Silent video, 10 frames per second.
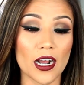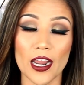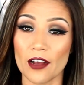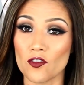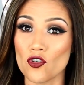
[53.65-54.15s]

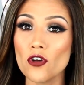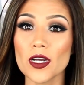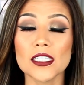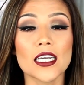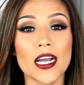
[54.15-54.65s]
I have no
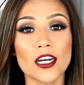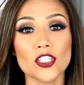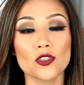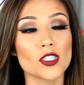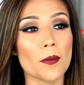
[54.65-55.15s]
idea
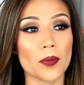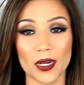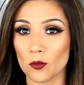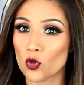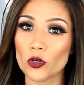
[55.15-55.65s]
how to use it, but
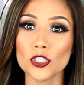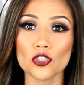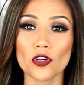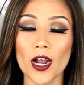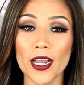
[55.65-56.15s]
I'm going to
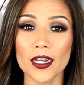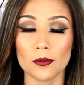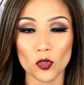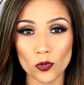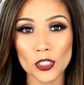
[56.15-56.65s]
try and
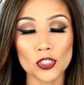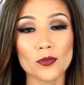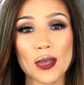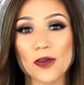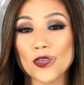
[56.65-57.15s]
I'm going to do my best.